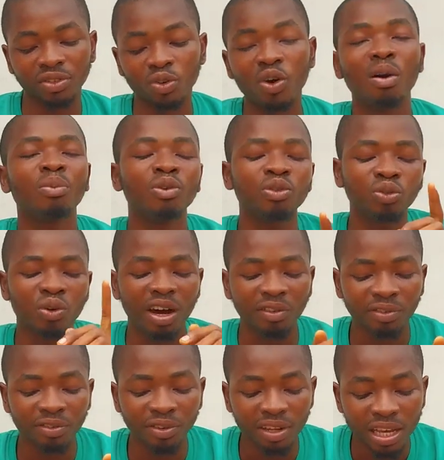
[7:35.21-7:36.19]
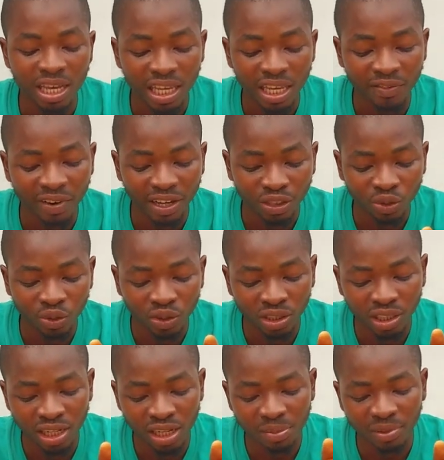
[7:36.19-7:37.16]
So I'm going to have, if I choose
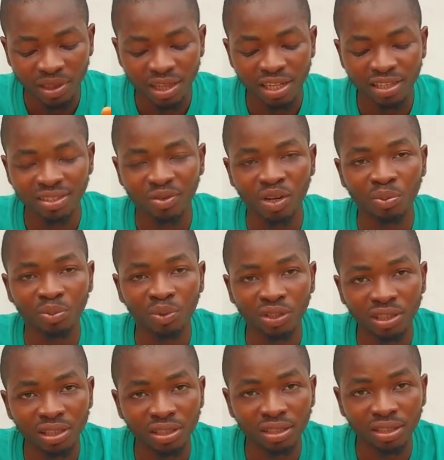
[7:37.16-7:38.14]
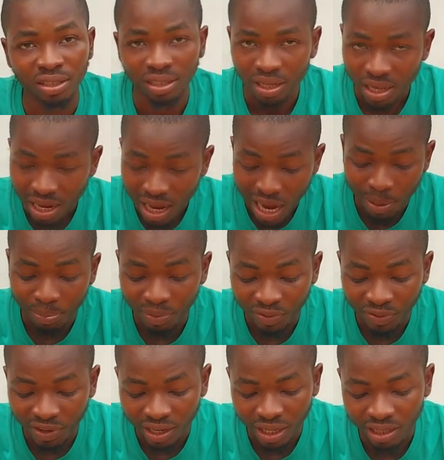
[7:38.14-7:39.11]
the limitless rewind button, I
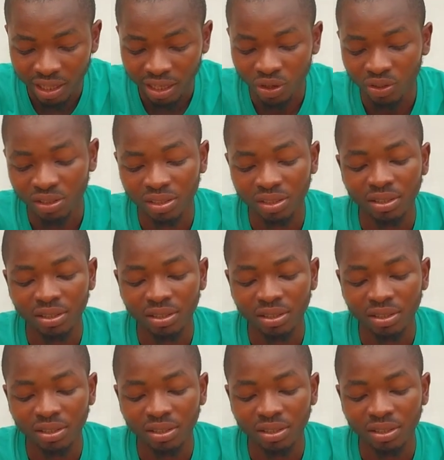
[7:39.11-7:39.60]
prefer that a lot,